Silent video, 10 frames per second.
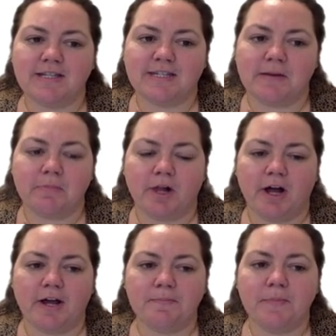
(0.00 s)
stem
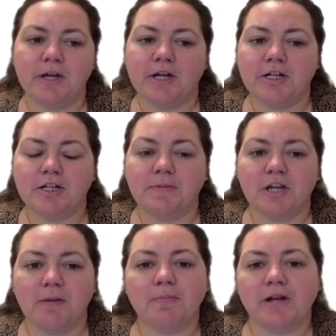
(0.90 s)
plot. To
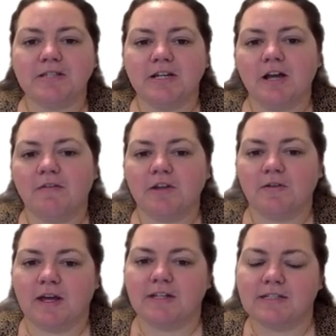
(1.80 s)
become President of the
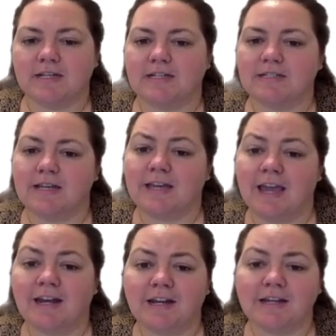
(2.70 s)
United States, a
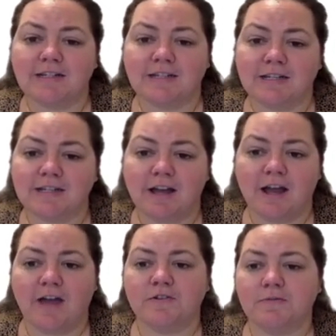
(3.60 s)
candidate does not
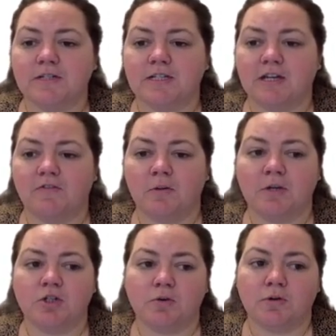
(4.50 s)
have to receive a
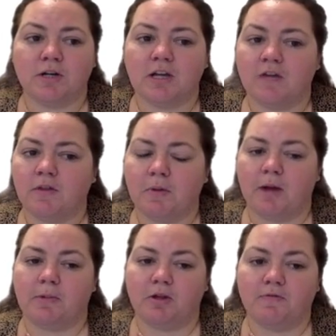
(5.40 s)
majority of the
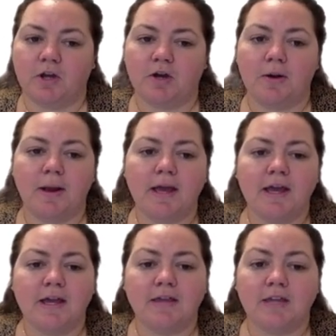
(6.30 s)
popular vote.
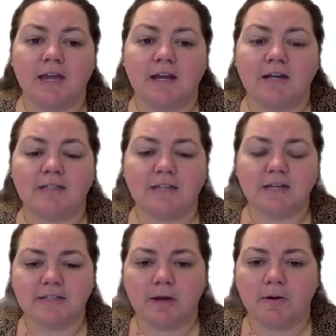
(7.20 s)
The candidate
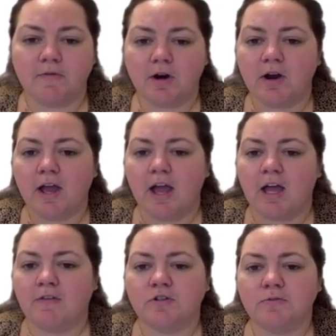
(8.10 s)
does, however,
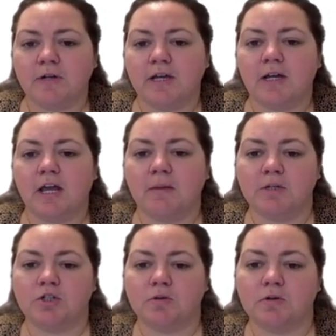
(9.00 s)
have to win a
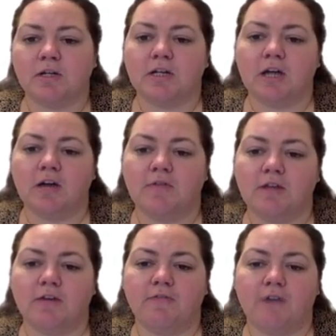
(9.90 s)
majority of
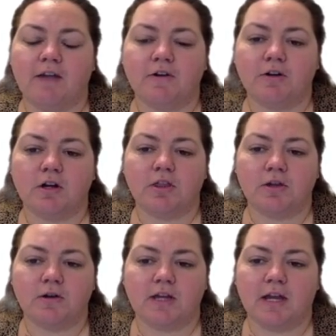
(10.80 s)
the
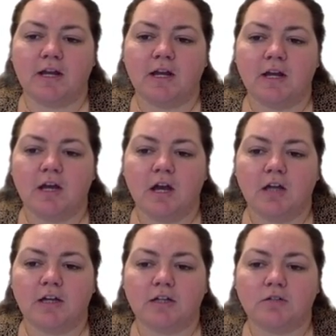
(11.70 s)
538
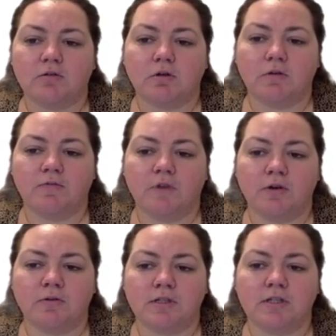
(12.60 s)
electoral
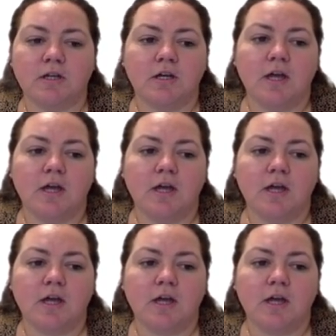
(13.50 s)
votes